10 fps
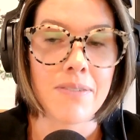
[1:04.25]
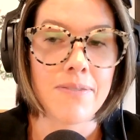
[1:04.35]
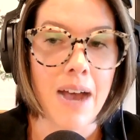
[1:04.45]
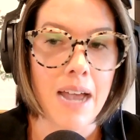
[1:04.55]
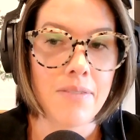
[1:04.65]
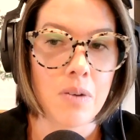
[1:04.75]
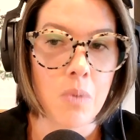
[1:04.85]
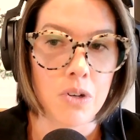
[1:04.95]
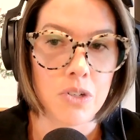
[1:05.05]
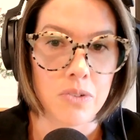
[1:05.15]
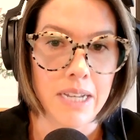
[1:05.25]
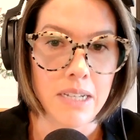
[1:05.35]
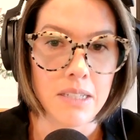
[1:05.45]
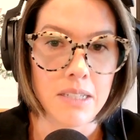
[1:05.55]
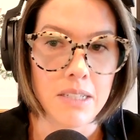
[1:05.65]
5 or more
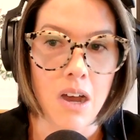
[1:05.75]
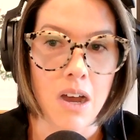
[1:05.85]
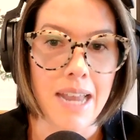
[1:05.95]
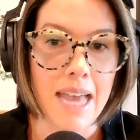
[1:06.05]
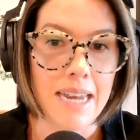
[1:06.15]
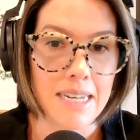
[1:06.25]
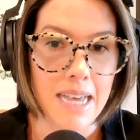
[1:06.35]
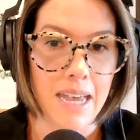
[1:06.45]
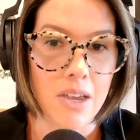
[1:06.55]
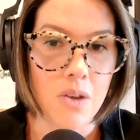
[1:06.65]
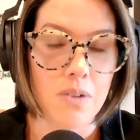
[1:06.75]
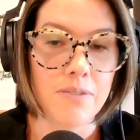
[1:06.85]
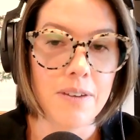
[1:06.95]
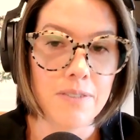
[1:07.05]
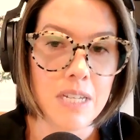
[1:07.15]
drinks on any day, or
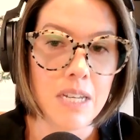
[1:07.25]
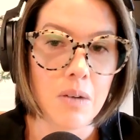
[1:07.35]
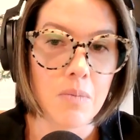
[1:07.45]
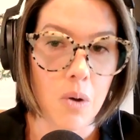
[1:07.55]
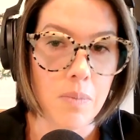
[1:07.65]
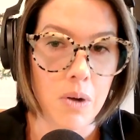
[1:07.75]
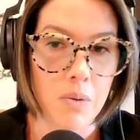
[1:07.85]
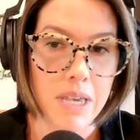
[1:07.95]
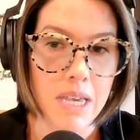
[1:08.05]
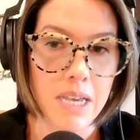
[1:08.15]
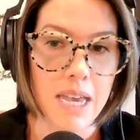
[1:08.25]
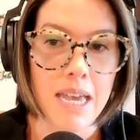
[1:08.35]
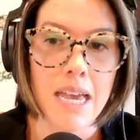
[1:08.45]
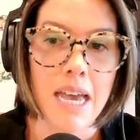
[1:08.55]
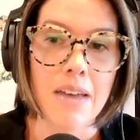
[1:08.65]
15 or more per week,
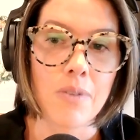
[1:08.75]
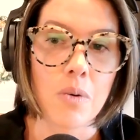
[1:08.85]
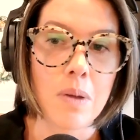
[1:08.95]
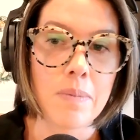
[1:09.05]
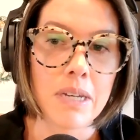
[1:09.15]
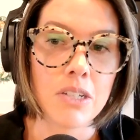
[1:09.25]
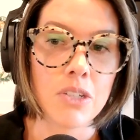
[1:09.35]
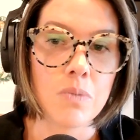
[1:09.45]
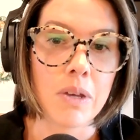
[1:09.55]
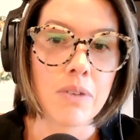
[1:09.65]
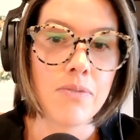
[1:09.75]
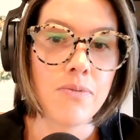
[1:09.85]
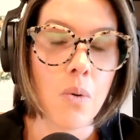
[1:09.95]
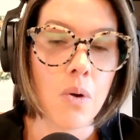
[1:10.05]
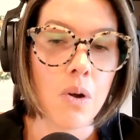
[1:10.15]
and for women consuming
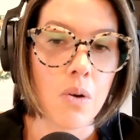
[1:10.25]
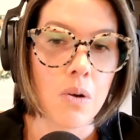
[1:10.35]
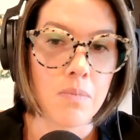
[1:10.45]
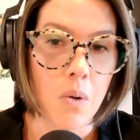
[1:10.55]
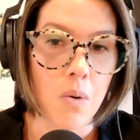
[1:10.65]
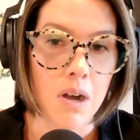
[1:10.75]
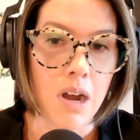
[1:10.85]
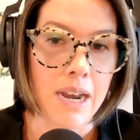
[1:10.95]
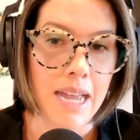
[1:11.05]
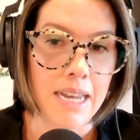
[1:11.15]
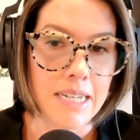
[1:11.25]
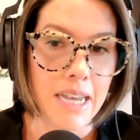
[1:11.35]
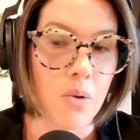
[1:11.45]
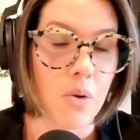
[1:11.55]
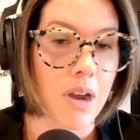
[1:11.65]
4 or more on any
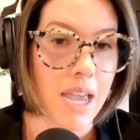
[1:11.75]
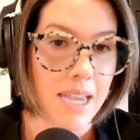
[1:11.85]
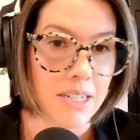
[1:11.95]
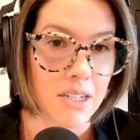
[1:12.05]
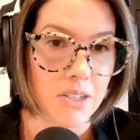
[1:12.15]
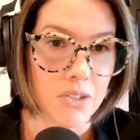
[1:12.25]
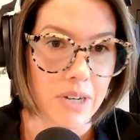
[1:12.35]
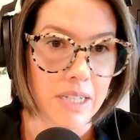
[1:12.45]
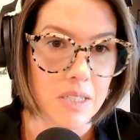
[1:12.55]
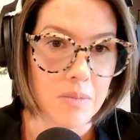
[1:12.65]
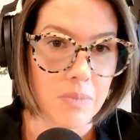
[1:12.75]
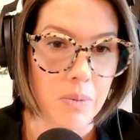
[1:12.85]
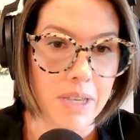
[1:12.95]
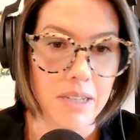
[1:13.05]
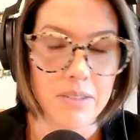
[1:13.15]
day, or 8 drinks per
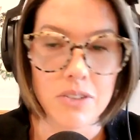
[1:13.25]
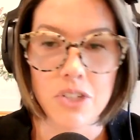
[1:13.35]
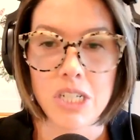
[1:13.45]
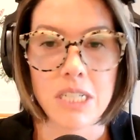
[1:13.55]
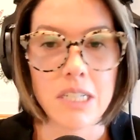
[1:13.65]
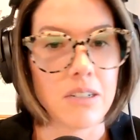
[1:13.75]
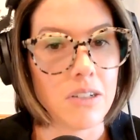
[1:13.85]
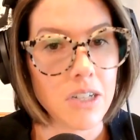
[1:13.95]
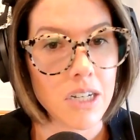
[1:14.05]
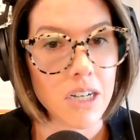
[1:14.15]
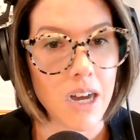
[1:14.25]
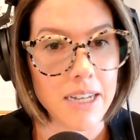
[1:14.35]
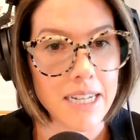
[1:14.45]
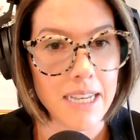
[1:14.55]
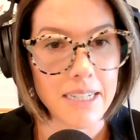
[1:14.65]
week. So just a little
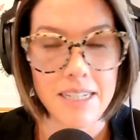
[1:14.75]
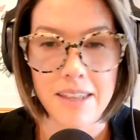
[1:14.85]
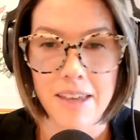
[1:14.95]
context